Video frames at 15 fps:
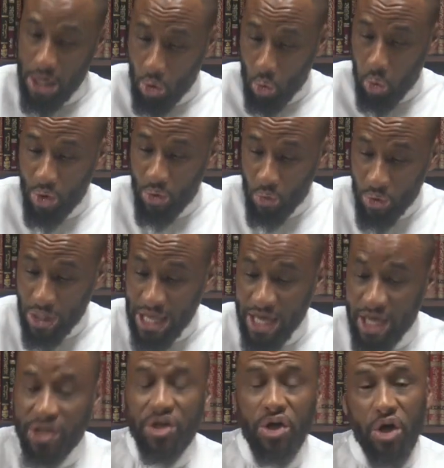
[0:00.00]

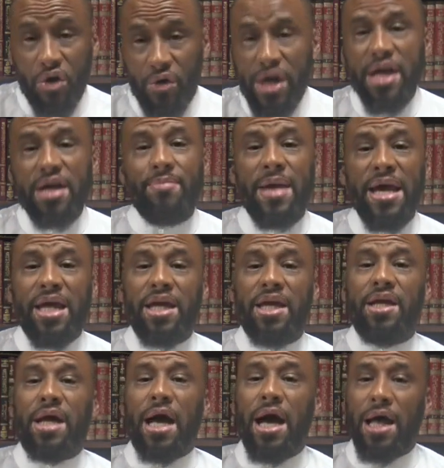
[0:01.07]
related to creed, making
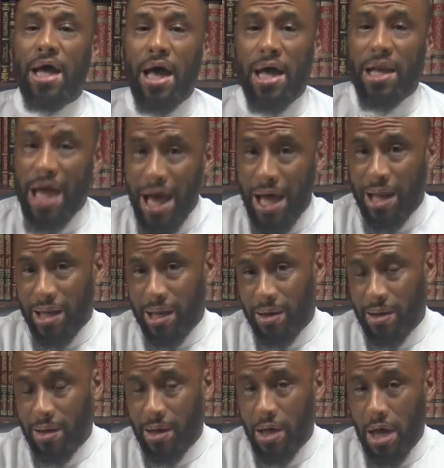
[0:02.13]
it halal.
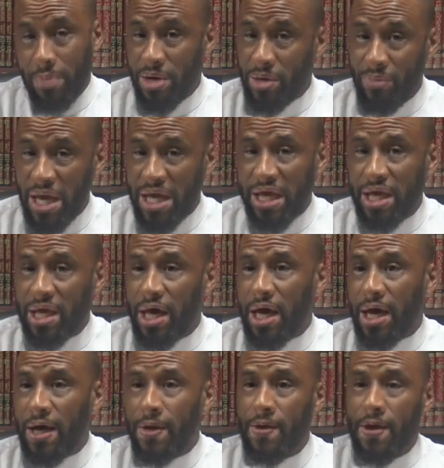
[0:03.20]
I mean, making,
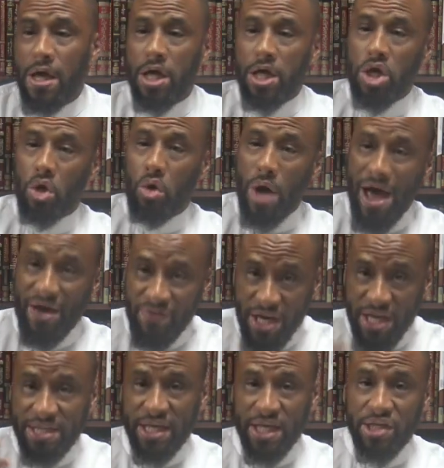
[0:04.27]
uh, you know, having
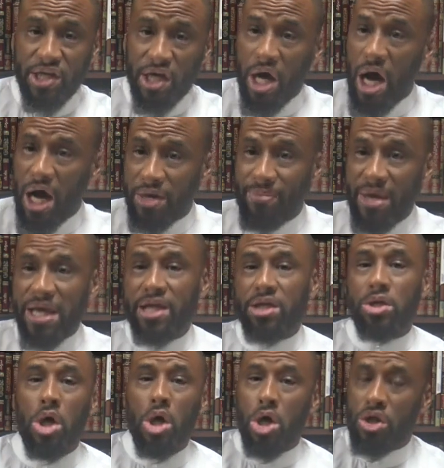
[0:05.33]
his i'tiqad,
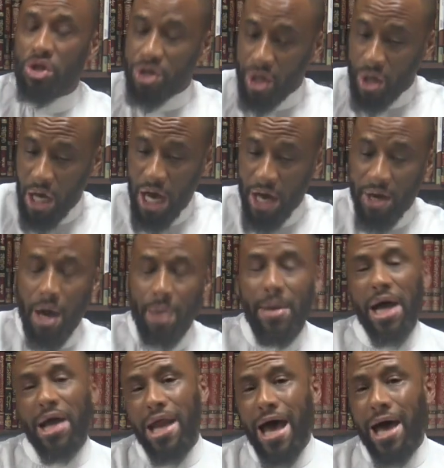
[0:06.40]
making the haram
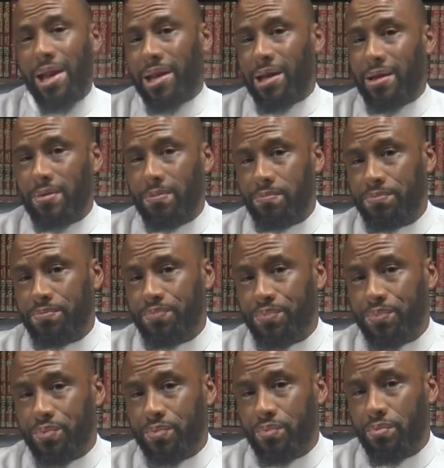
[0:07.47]
halal.
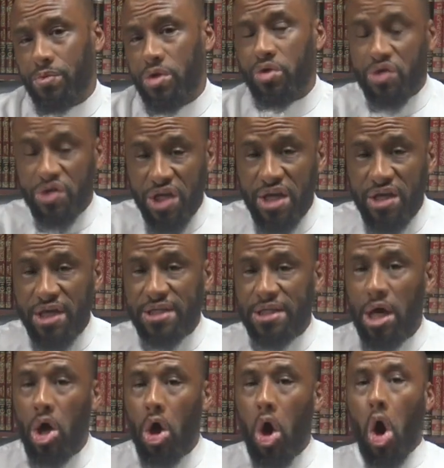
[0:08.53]
You see
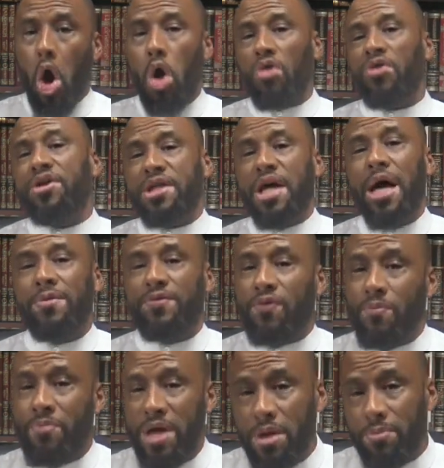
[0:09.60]
this all the time
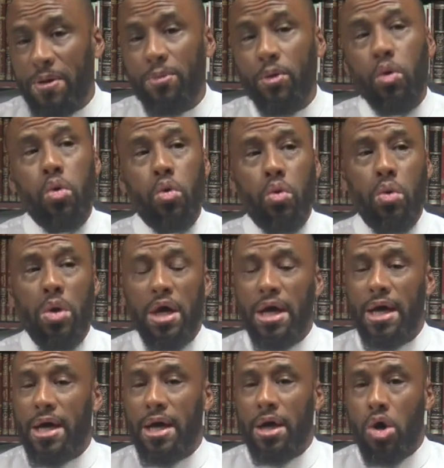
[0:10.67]
from many people who
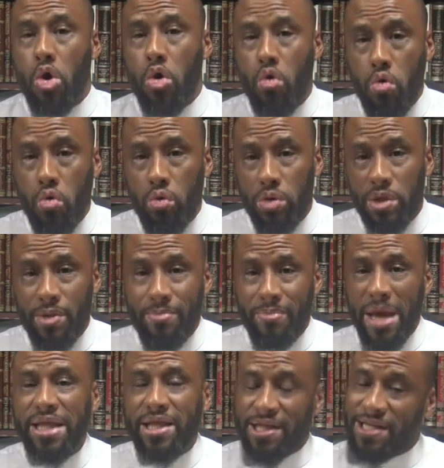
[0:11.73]
who
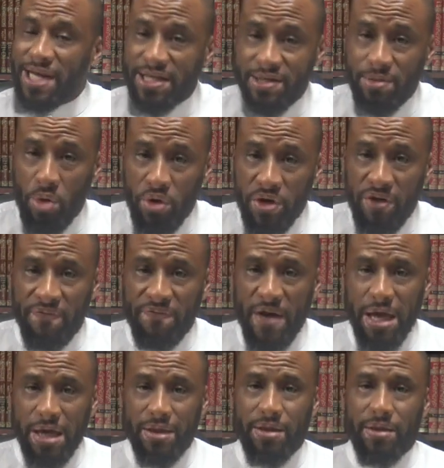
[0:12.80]
make the testimony of
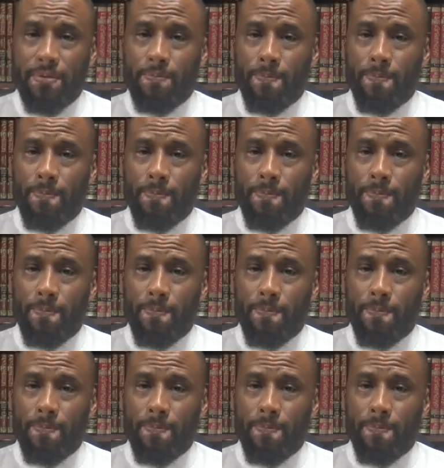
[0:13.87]
faith